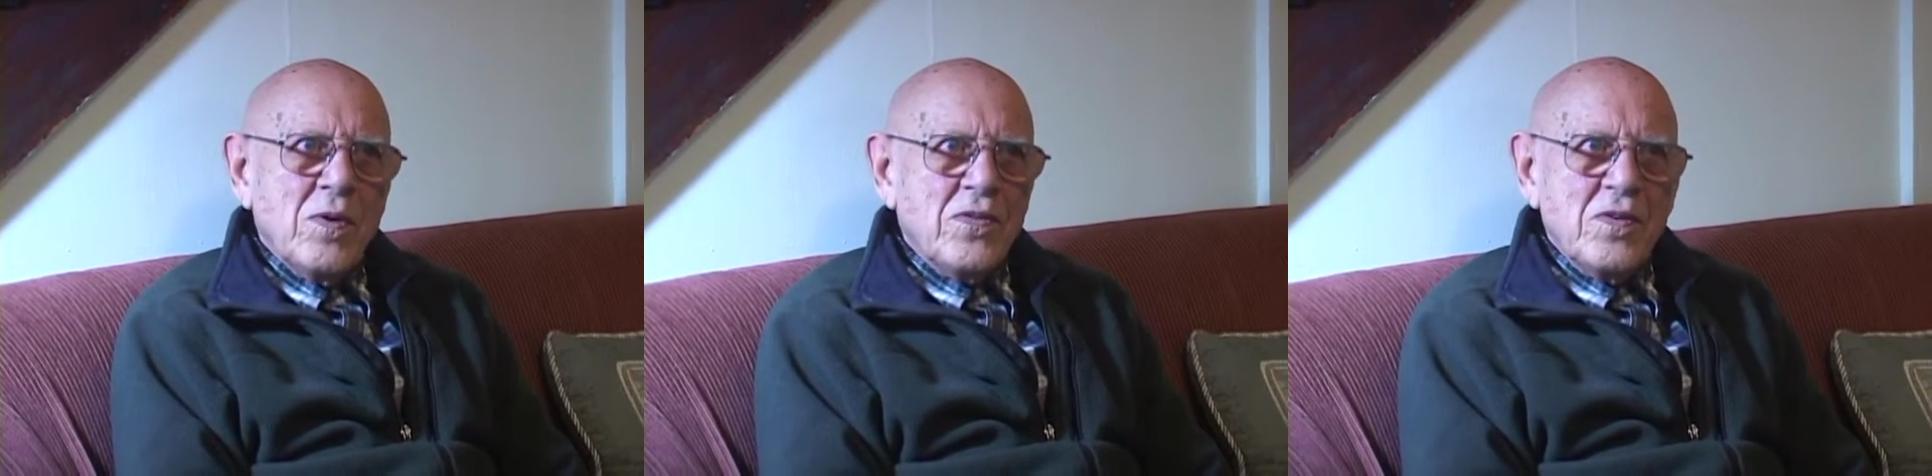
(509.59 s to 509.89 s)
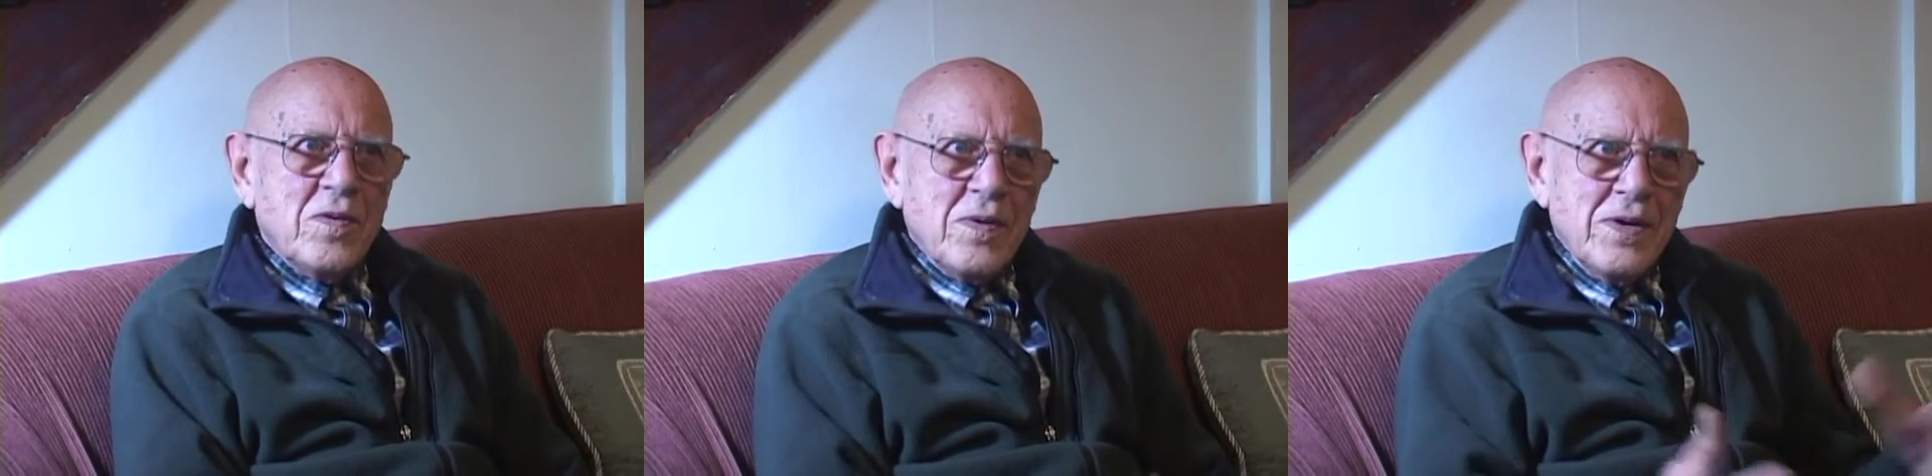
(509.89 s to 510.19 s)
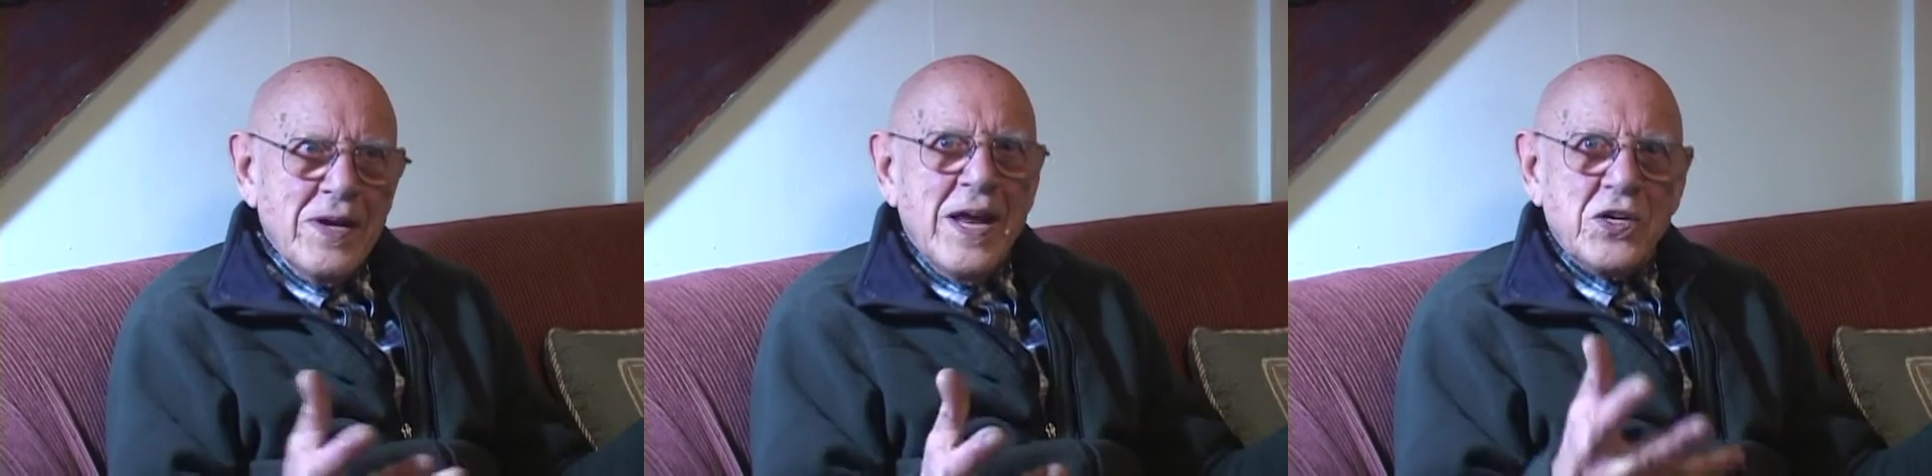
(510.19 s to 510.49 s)
wasn't
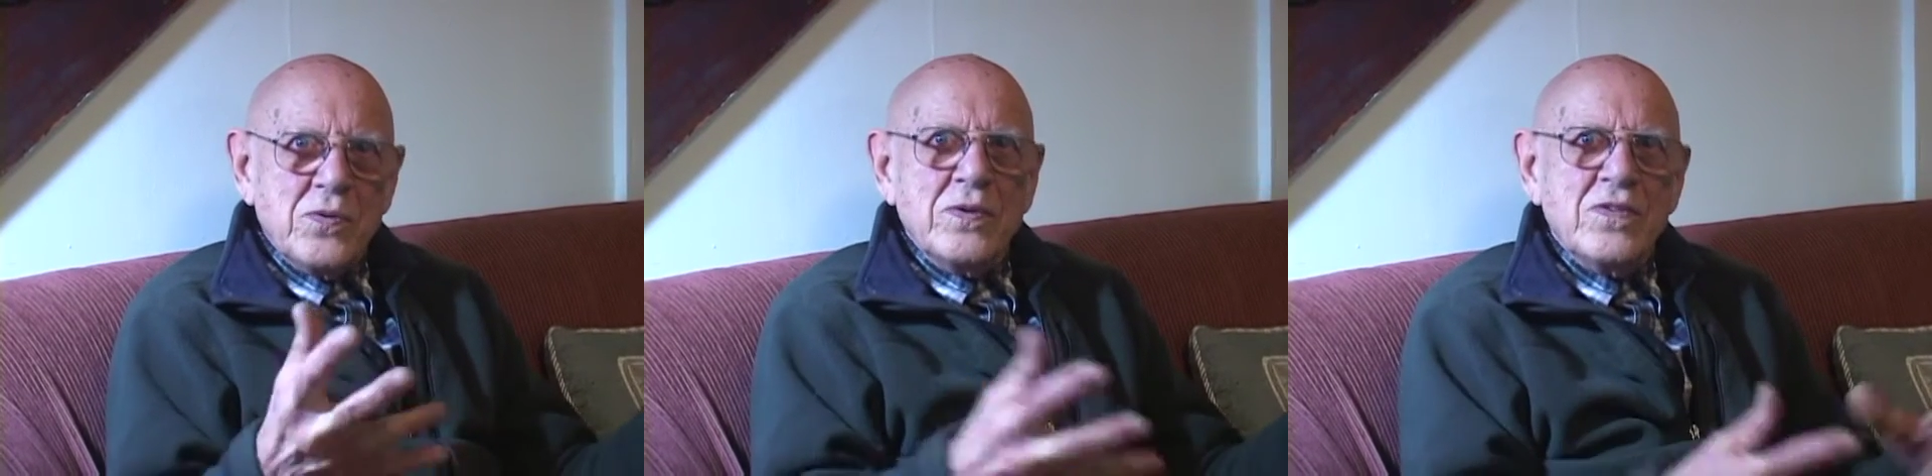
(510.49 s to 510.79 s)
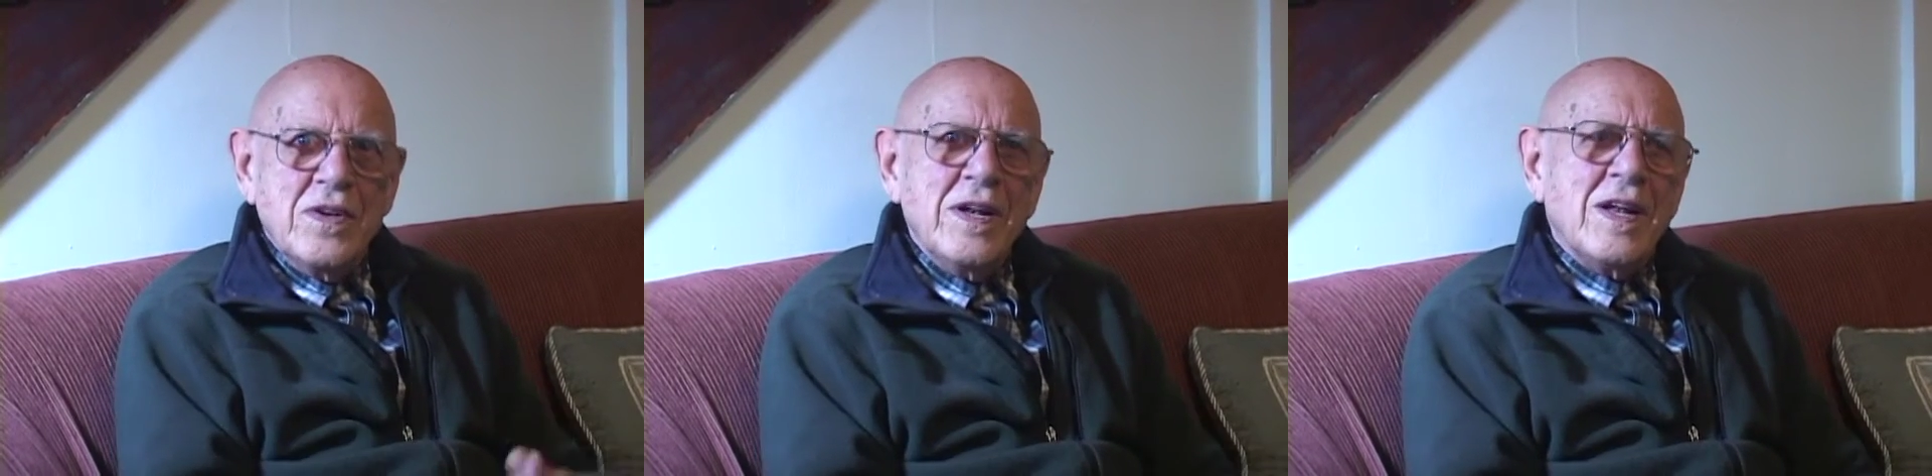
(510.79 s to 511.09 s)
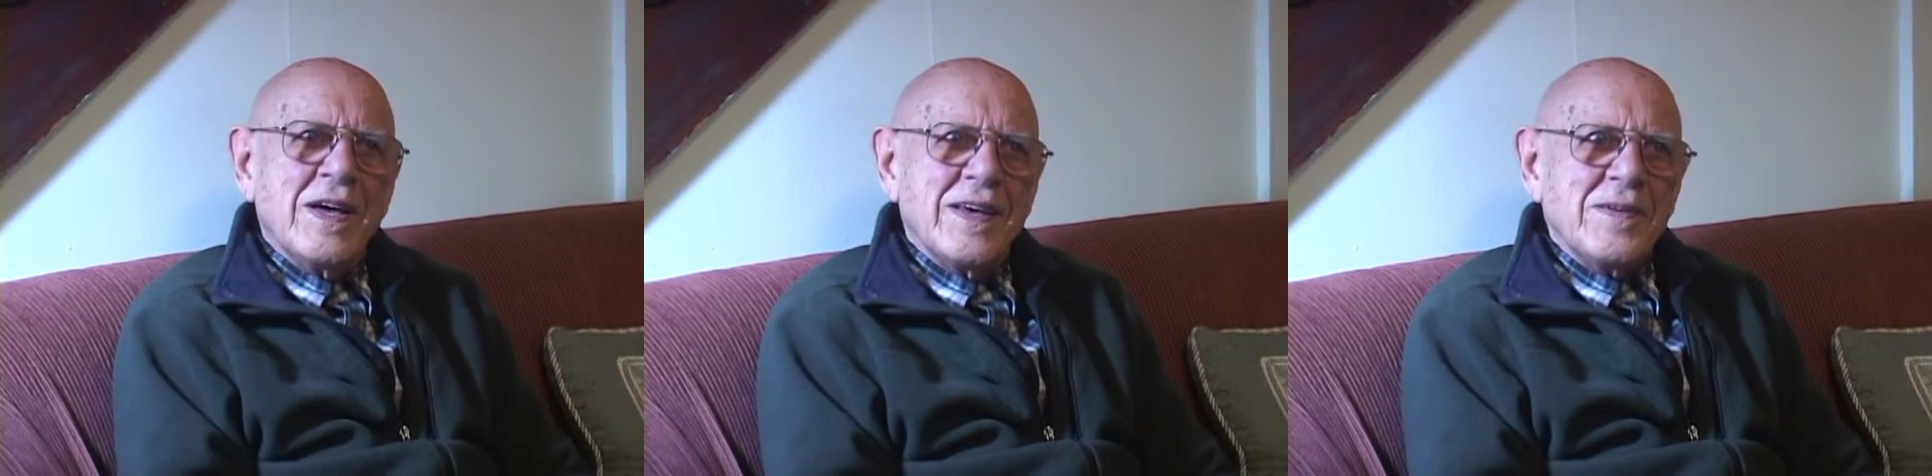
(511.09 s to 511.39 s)
natural
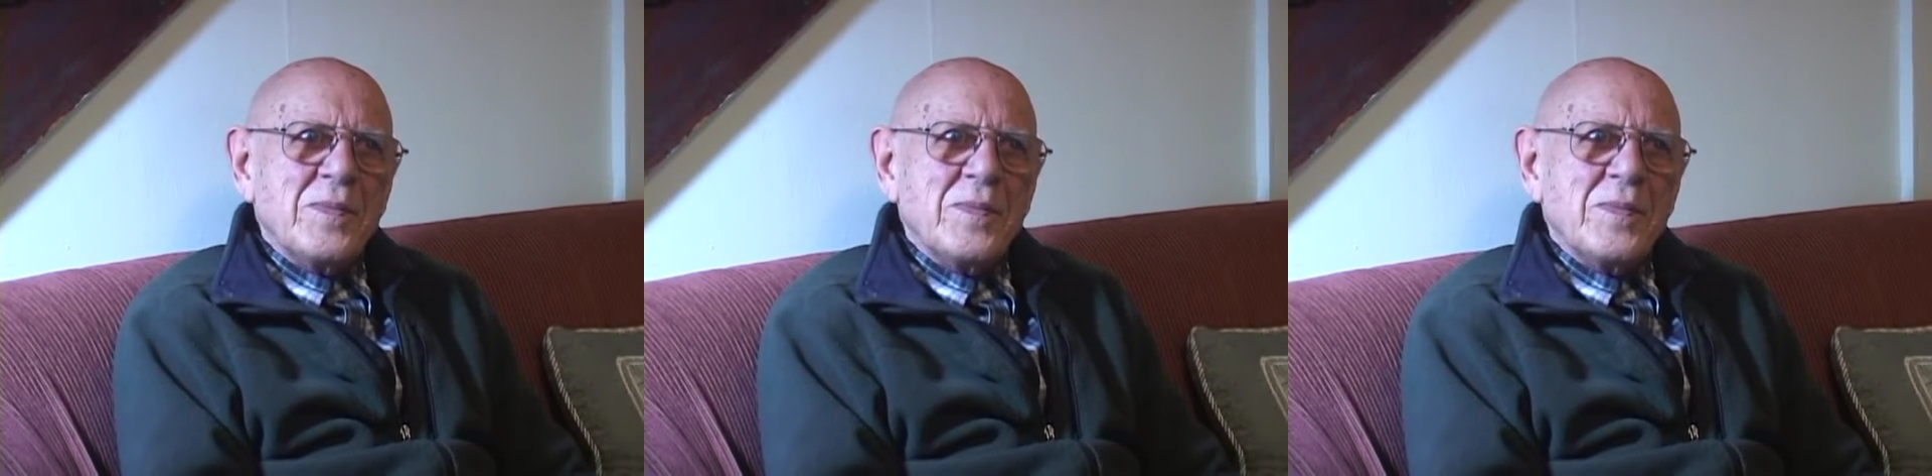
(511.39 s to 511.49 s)
sunlight.